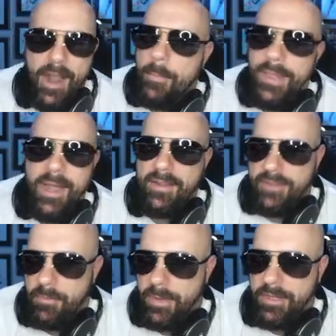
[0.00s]
I'll be honest.
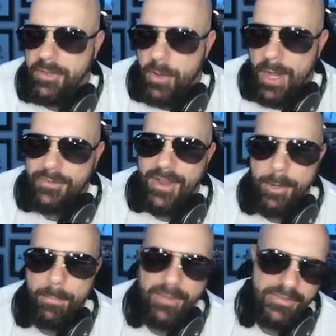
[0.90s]
I really don't. I tried
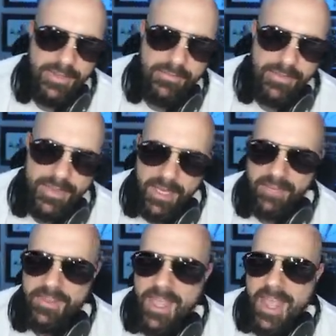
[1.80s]
a bunch of different things.